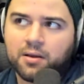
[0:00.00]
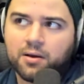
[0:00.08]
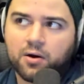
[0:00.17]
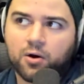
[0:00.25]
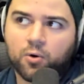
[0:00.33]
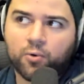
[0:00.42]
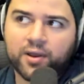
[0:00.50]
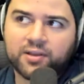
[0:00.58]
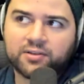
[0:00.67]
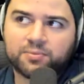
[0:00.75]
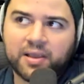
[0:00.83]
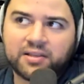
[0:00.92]

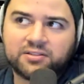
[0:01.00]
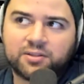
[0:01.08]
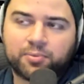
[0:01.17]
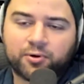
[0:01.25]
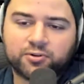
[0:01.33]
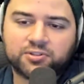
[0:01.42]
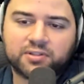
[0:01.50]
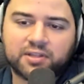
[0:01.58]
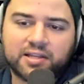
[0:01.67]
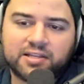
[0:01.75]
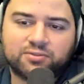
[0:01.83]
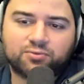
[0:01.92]
always makes the person
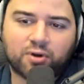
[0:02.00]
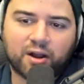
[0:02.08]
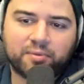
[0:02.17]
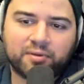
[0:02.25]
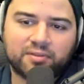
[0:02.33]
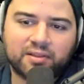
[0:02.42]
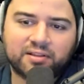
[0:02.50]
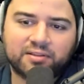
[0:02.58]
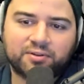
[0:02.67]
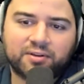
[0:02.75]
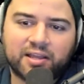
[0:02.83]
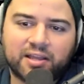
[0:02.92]
that he's robbing think that
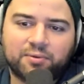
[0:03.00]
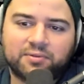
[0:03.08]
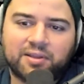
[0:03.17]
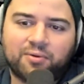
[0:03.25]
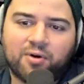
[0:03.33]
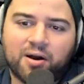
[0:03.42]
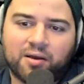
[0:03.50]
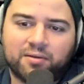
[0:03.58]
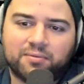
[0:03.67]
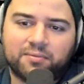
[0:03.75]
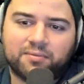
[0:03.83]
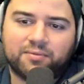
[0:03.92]
they're getting what they want
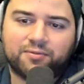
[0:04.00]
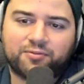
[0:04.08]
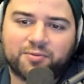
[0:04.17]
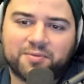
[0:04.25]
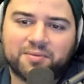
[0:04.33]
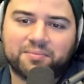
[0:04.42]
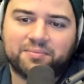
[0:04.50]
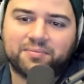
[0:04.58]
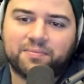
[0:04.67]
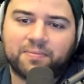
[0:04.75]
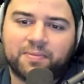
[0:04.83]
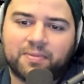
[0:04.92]
from him.
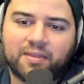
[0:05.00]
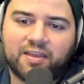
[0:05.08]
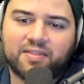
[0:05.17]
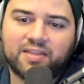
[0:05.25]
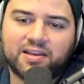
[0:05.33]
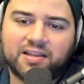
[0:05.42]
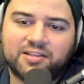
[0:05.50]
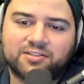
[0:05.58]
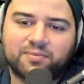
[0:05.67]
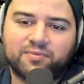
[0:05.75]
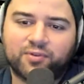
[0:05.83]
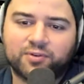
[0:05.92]
And then he
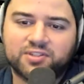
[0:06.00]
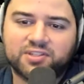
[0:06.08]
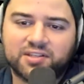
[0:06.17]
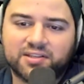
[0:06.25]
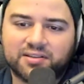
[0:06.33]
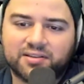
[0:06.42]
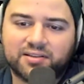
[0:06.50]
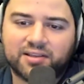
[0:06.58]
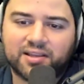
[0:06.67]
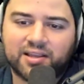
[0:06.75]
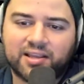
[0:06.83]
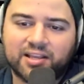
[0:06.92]
subverts it
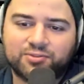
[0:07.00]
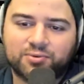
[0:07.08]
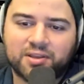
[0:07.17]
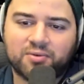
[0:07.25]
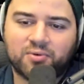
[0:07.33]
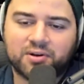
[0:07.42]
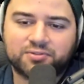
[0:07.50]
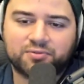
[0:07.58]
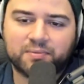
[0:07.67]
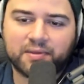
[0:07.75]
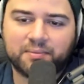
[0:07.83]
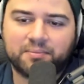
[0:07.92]
and gets what he wants
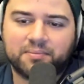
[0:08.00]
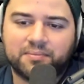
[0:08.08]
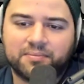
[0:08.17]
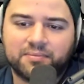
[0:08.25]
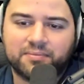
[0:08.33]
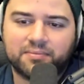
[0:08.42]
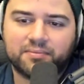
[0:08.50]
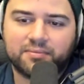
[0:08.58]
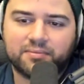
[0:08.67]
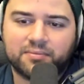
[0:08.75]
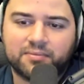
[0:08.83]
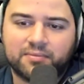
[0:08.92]
from them.
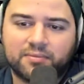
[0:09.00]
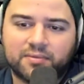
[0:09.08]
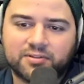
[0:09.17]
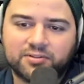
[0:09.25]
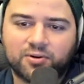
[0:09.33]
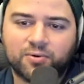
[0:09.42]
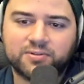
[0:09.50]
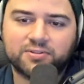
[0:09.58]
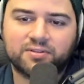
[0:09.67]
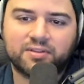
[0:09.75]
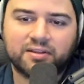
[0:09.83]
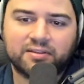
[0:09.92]
It's always a
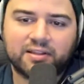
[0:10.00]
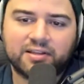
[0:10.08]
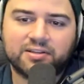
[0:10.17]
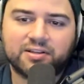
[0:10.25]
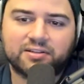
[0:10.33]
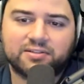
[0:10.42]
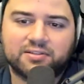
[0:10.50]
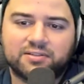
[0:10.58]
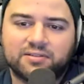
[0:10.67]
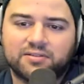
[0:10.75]
thing that he does.